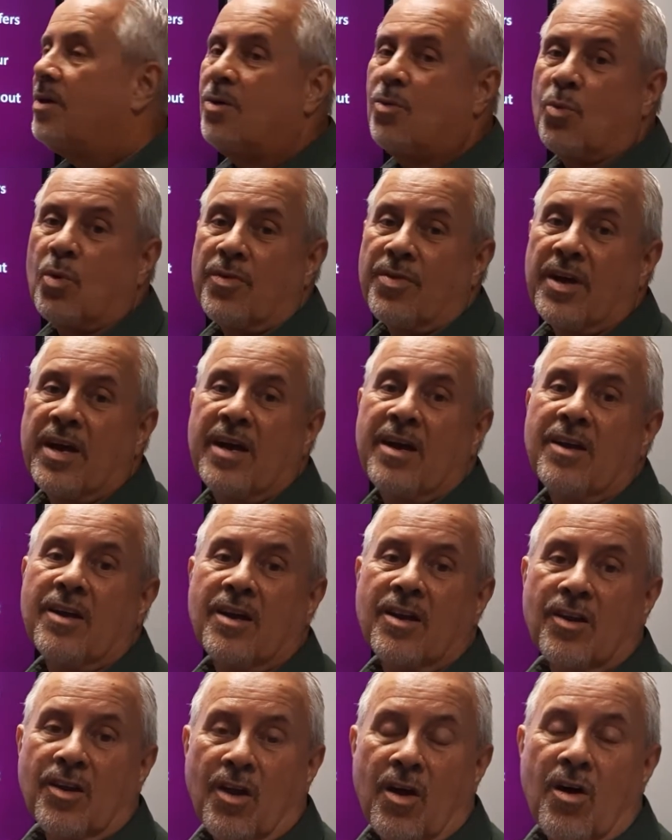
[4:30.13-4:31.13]
without
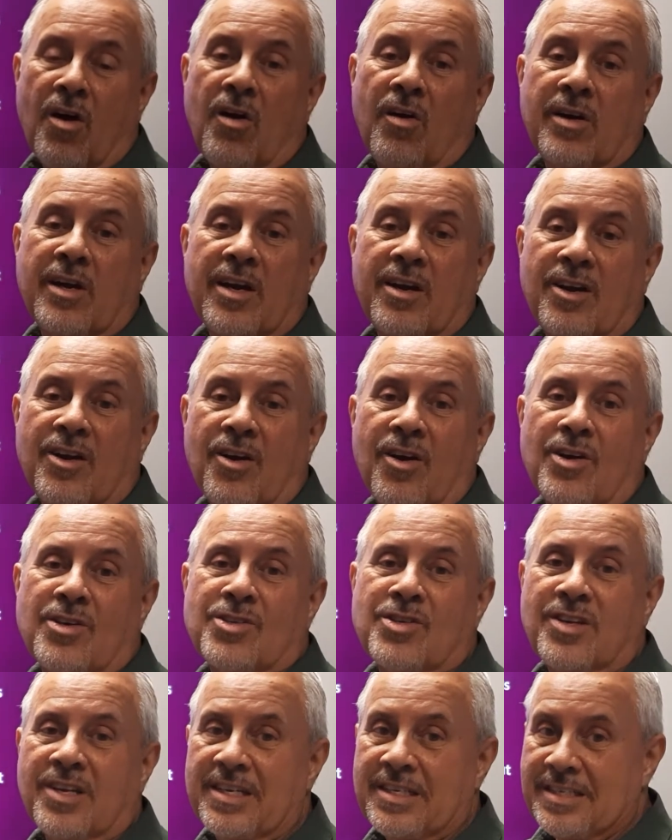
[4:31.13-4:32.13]
long and
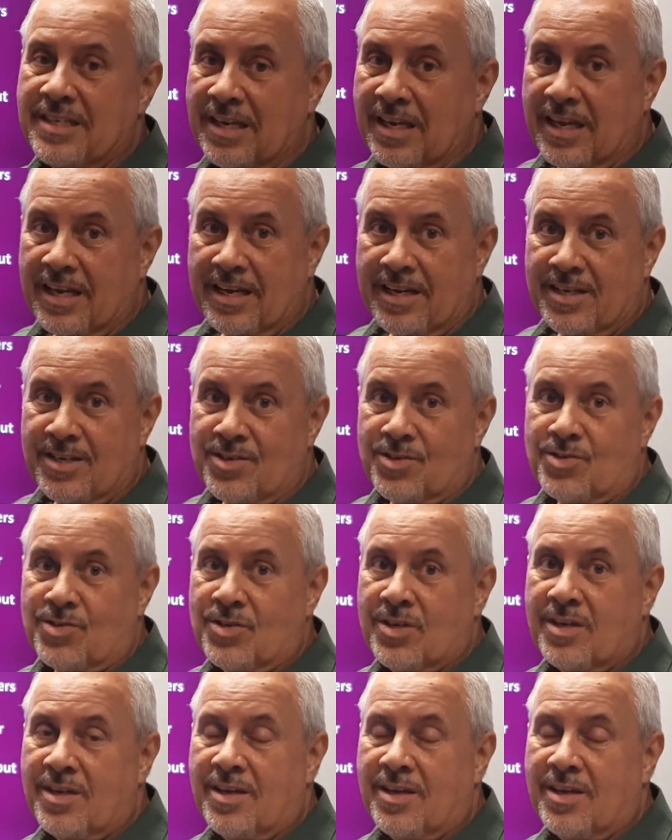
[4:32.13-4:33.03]
costly delays?